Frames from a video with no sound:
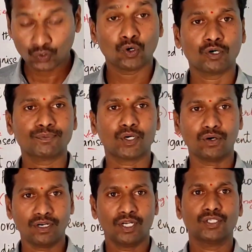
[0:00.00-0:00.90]
Hope
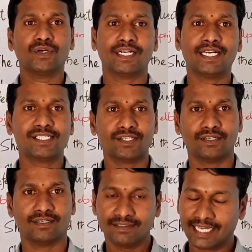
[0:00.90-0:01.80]
so you
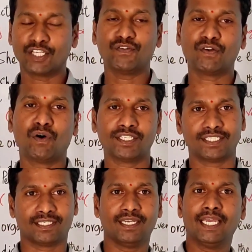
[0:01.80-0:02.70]
understood. Thank you for
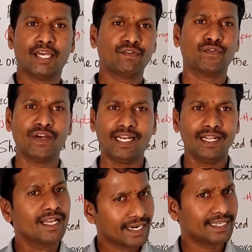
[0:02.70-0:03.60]
watching. If you
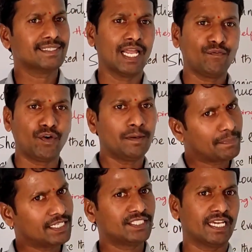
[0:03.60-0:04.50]
feel it is helpful,
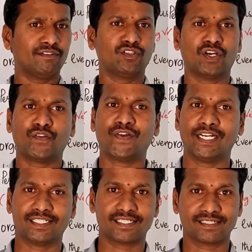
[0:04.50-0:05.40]
please share with your
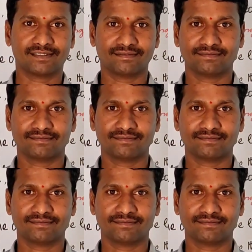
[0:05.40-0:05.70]
friends.